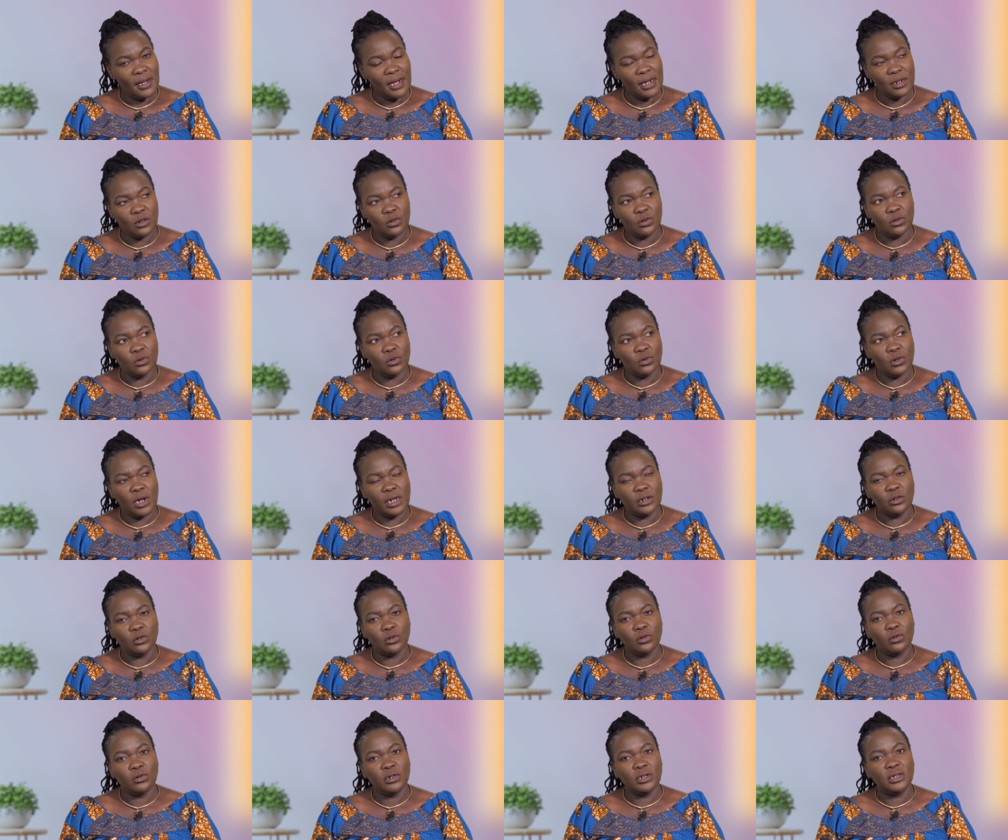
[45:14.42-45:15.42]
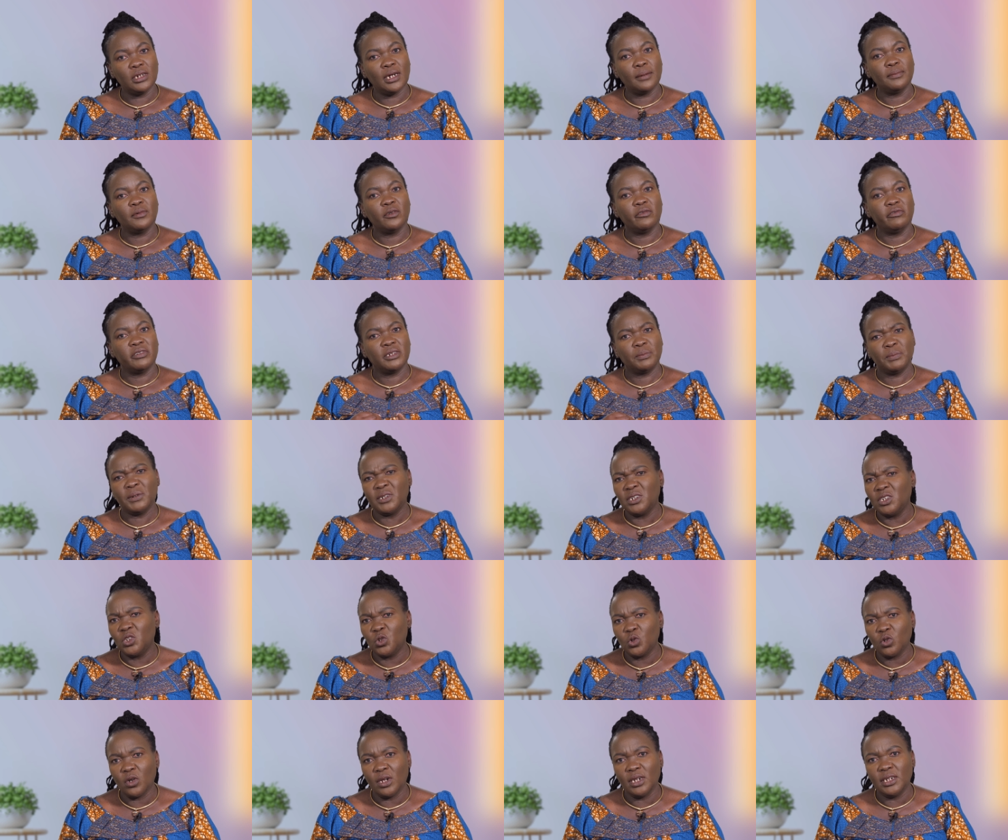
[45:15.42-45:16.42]
I don't know, I don't know in terms of
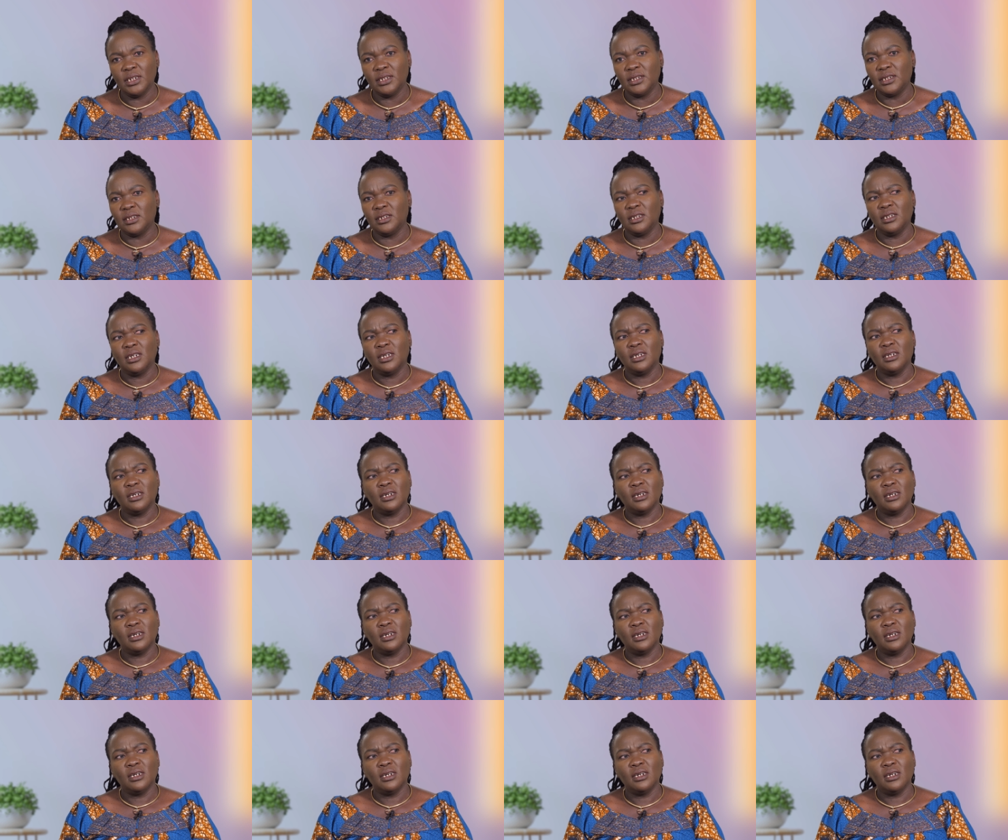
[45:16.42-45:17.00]
spirituality.